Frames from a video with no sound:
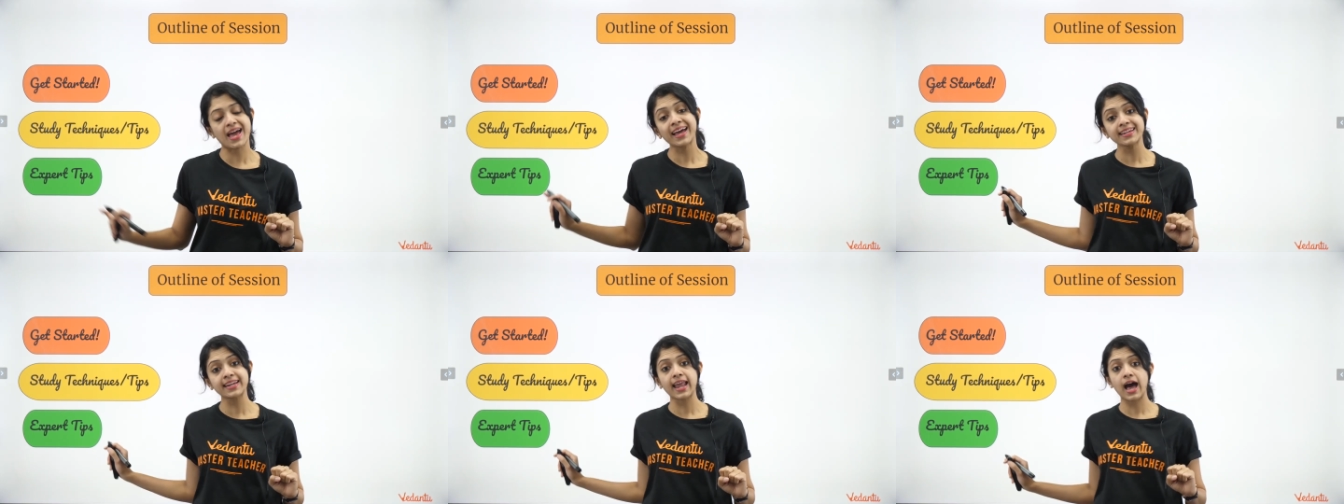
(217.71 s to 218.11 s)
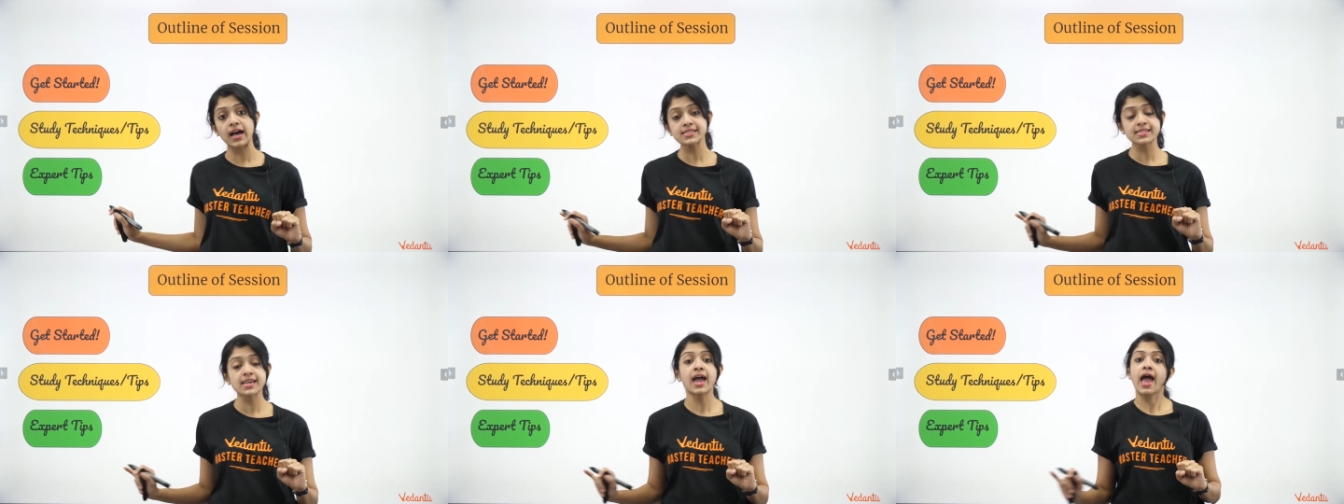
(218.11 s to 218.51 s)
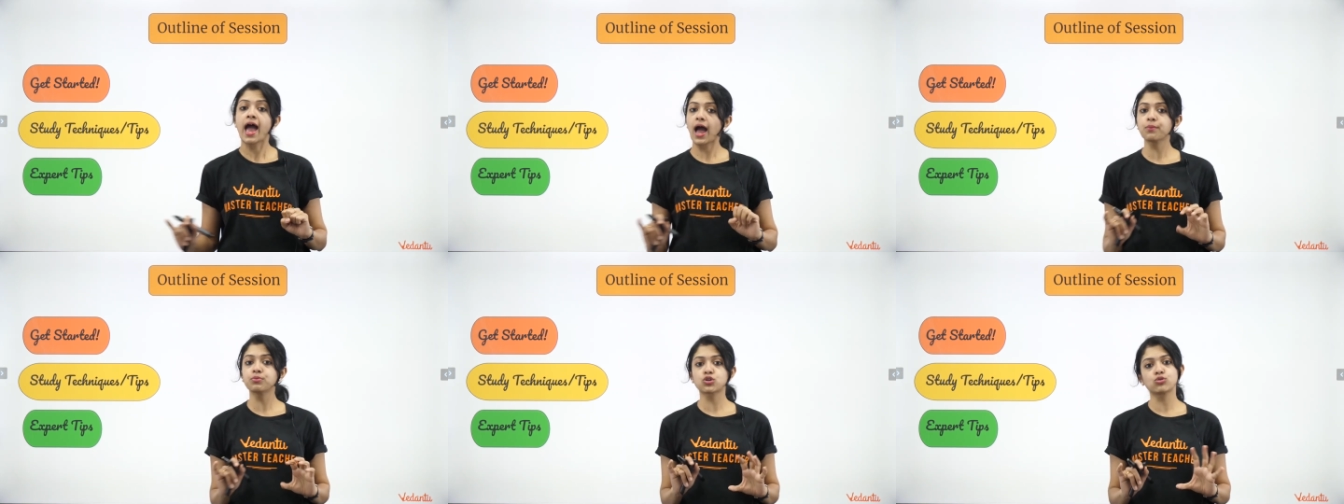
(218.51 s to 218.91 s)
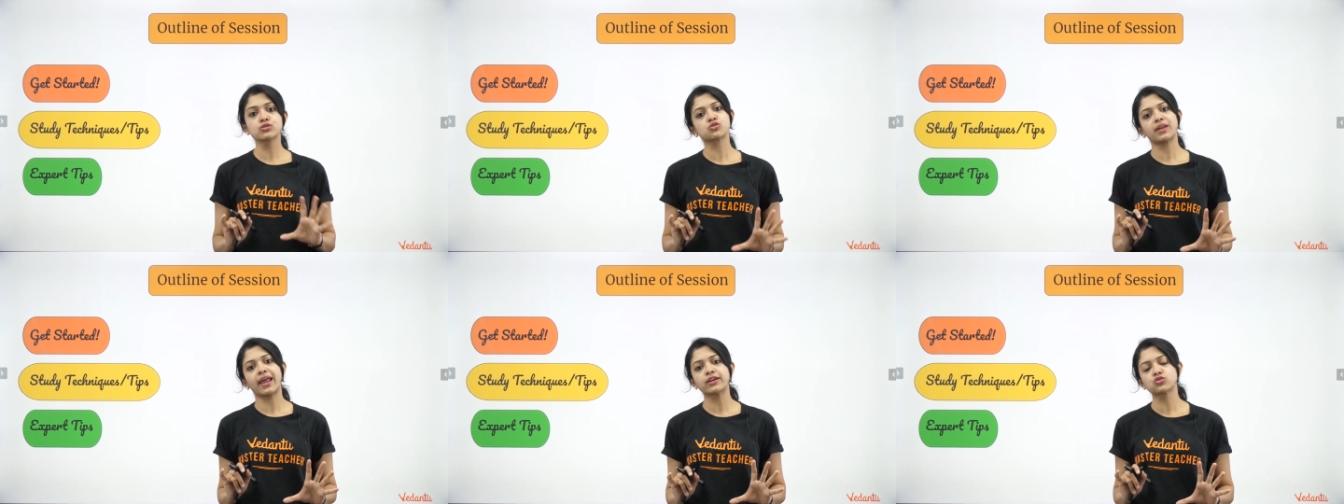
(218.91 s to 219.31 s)
And last, I would
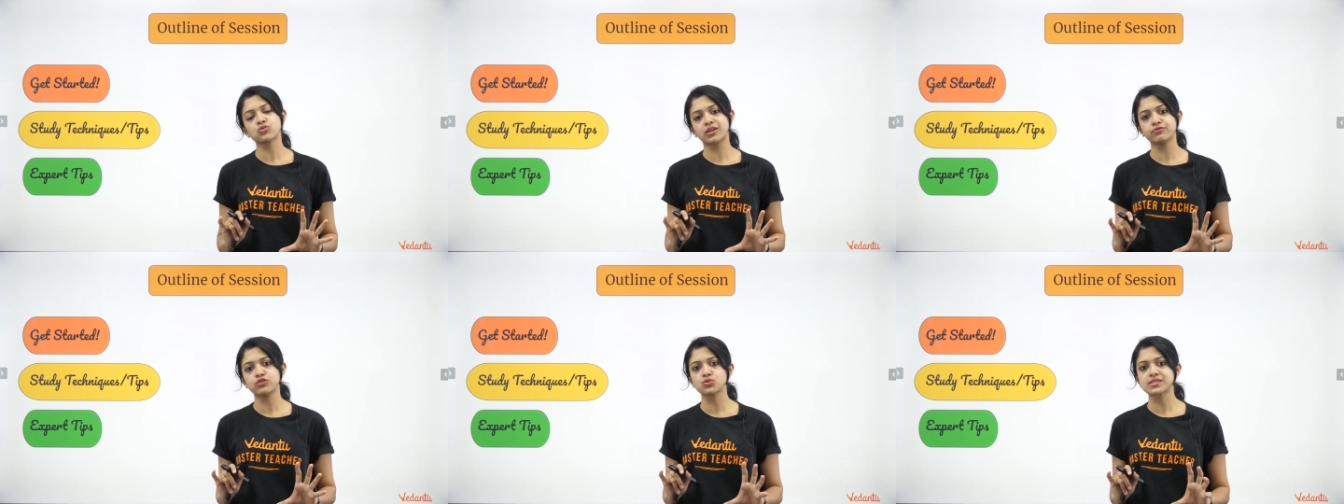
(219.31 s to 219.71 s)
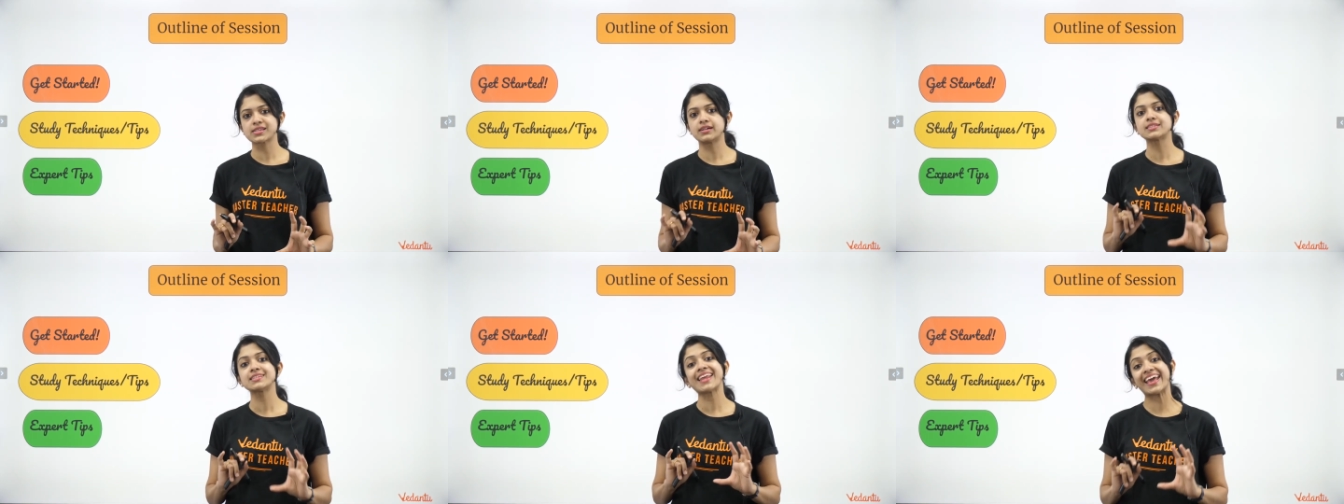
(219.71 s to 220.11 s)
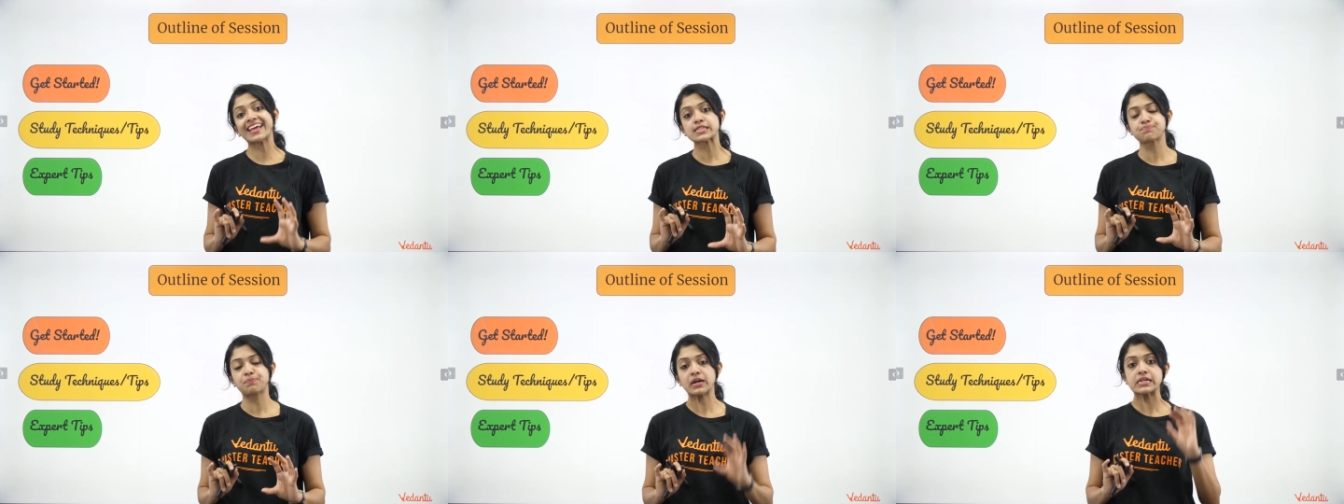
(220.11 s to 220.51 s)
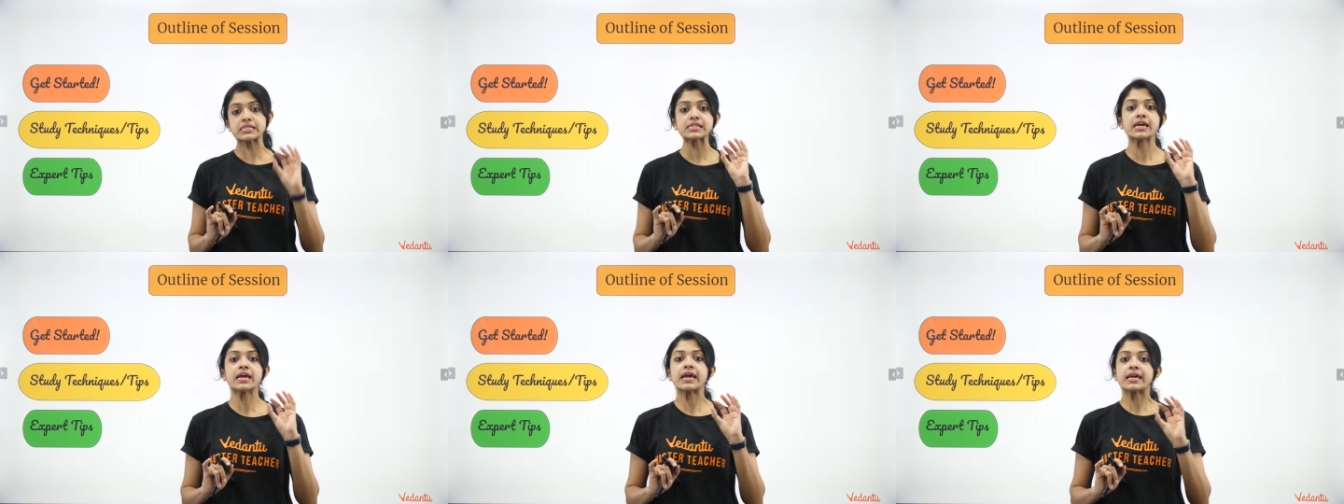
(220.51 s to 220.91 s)
also like to give you certain
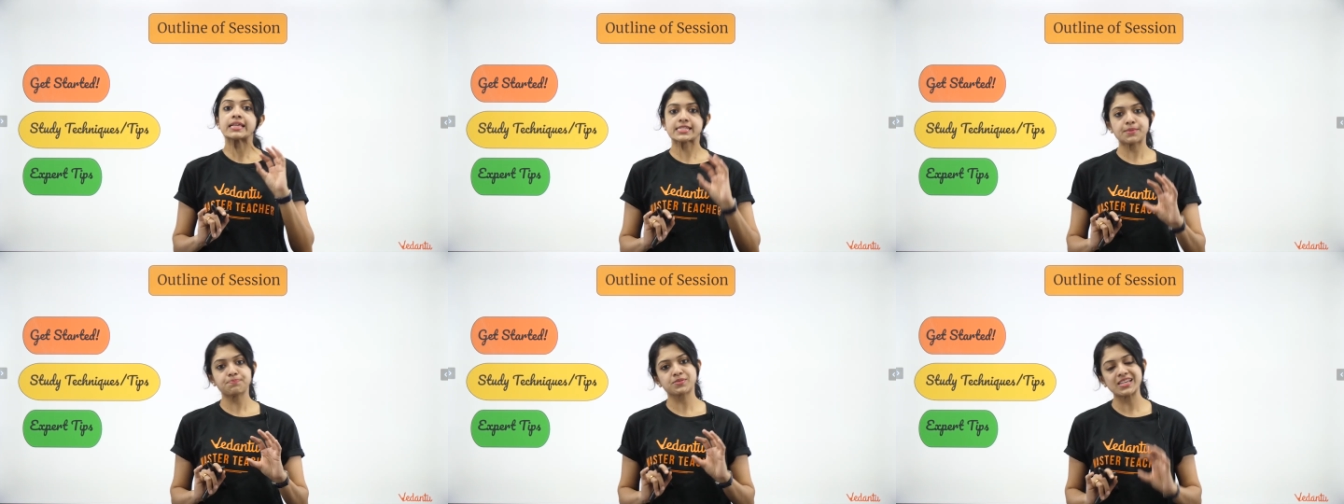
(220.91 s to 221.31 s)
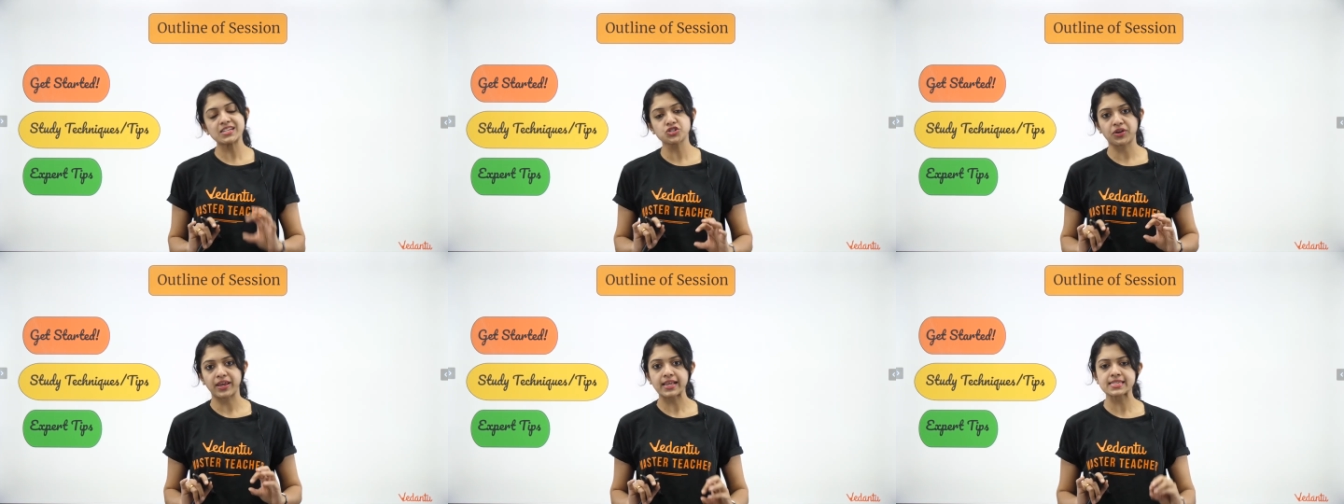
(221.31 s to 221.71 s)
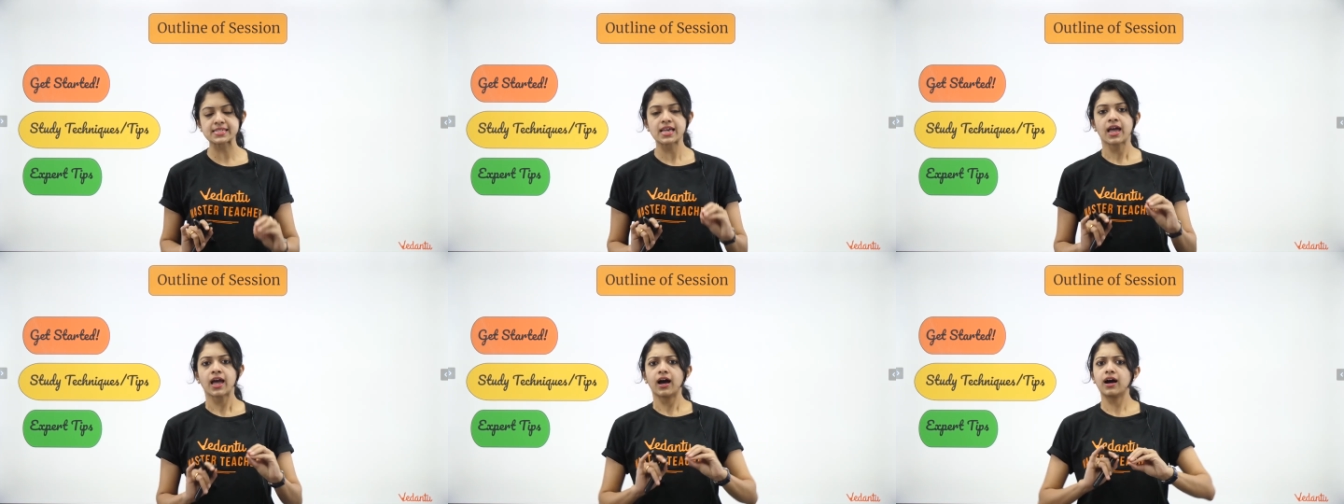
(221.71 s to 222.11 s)
expert tips and tricks,